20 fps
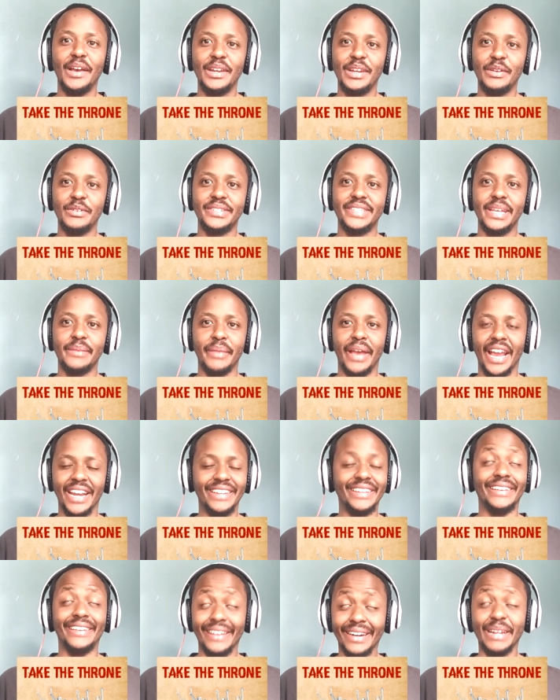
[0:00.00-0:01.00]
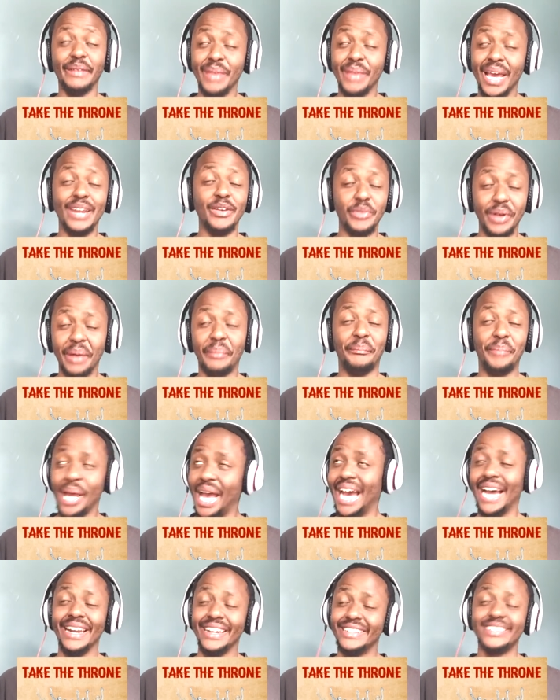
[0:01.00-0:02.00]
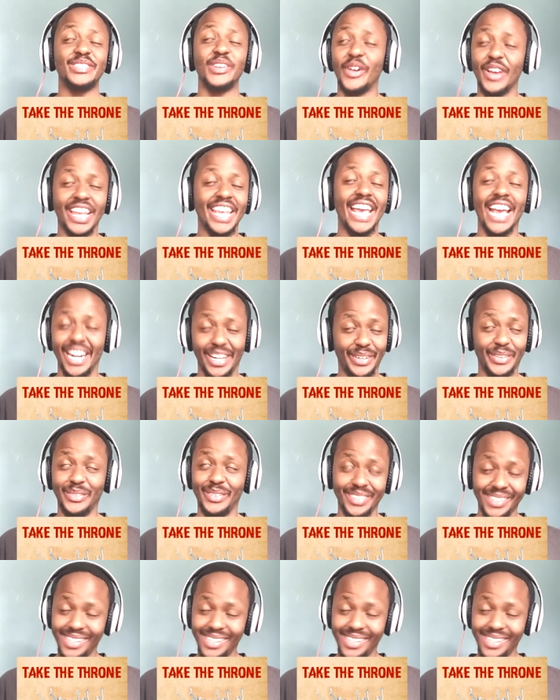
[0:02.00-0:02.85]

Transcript: no useme degree yani unapea song yet.